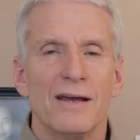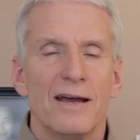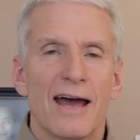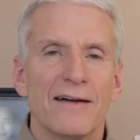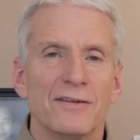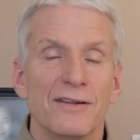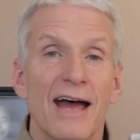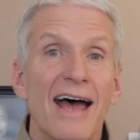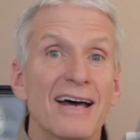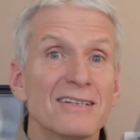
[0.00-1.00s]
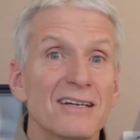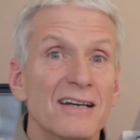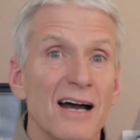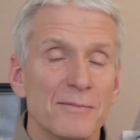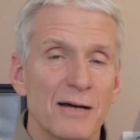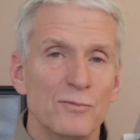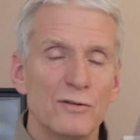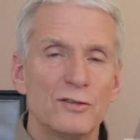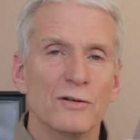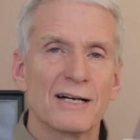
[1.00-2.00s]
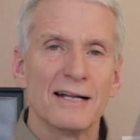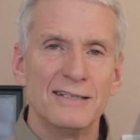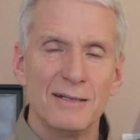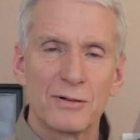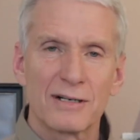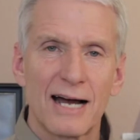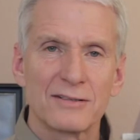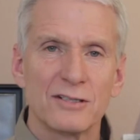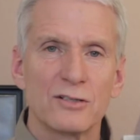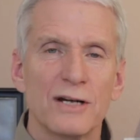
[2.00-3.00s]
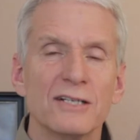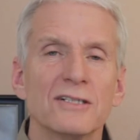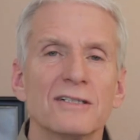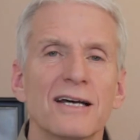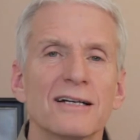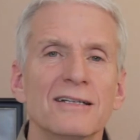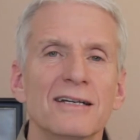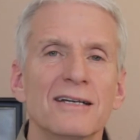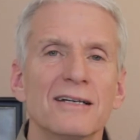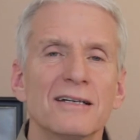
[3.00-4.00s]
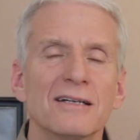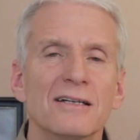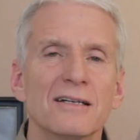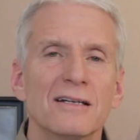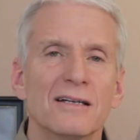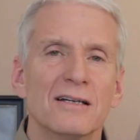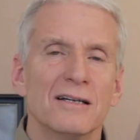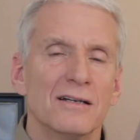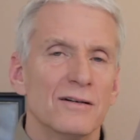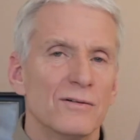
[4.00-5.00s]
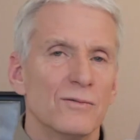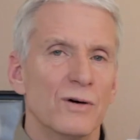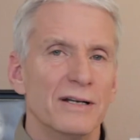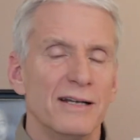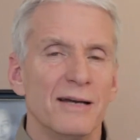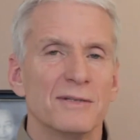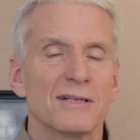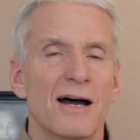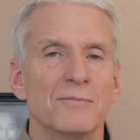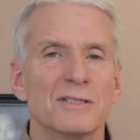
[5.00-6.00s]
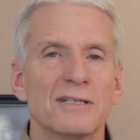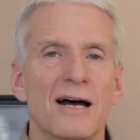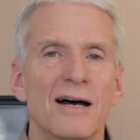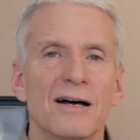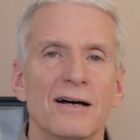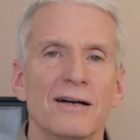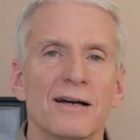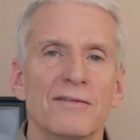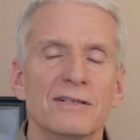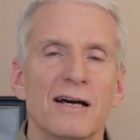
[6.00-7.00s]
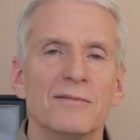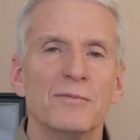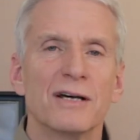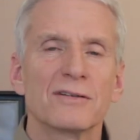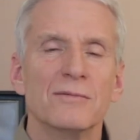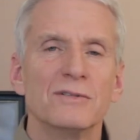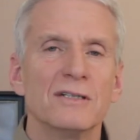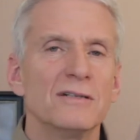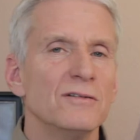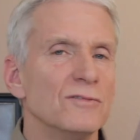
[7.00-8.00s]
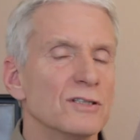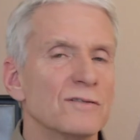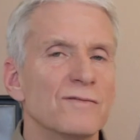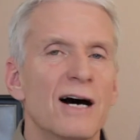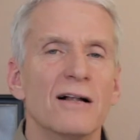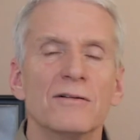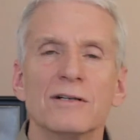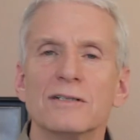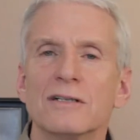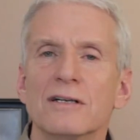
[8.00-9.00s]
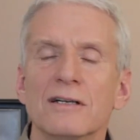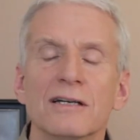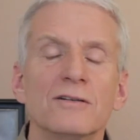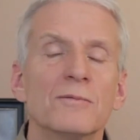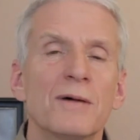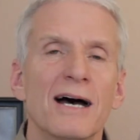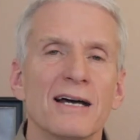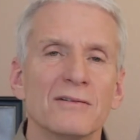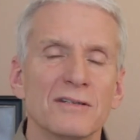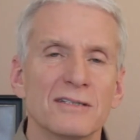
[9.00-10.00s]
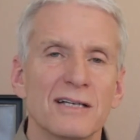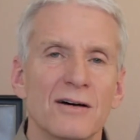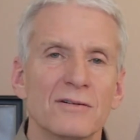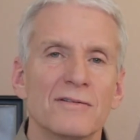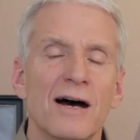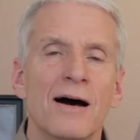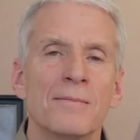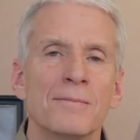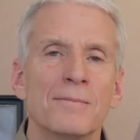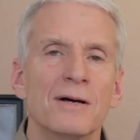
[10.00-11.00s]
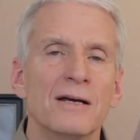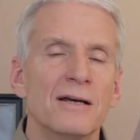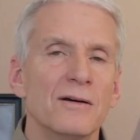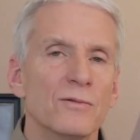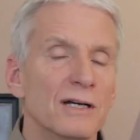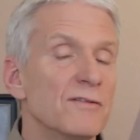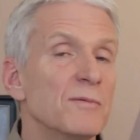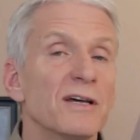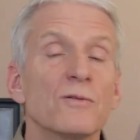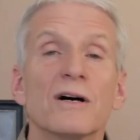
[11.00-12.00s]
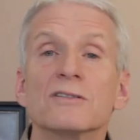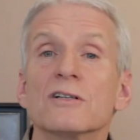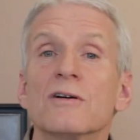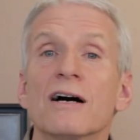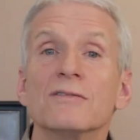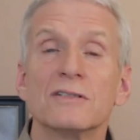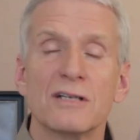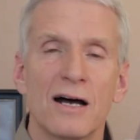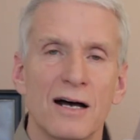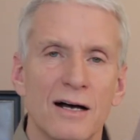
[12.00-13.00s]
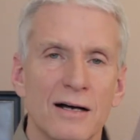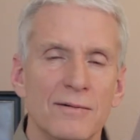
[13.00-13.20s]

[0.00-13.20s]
After that, I might move to a deeper concentration technique. One name is Hamsa. Every time the breath comes in, you just follow it in your mind with the sound of hum. Whenever the breath wants to go out, sa.